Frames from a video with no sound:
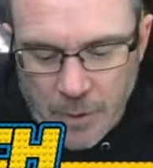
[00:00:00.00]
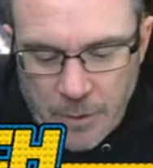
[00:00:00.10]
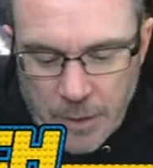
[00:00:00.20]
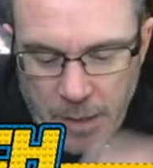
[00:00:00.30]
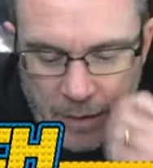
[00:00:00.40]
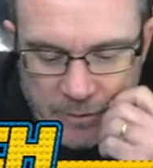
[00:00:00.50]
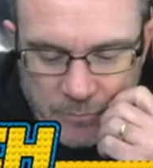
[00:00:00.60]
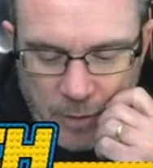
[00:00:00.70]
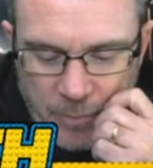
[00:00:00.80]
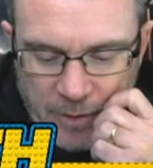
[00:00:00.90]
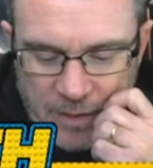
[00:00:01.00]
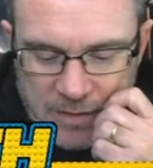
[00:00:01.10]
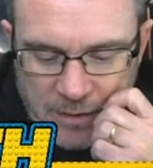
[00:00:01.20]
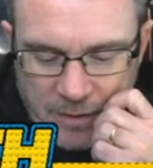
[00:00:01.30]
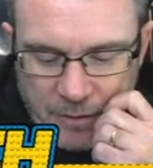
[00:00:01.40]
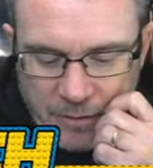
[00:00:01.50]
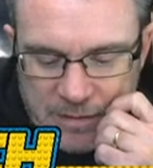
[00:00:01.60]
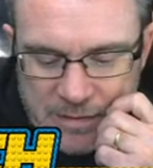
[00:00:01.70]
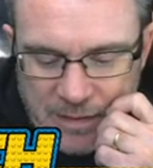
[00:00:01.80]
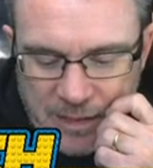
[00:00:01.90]
Alright, so we're up against it here.
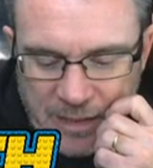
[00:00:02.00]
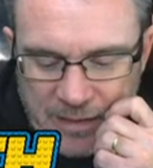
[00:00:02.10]
Let's see.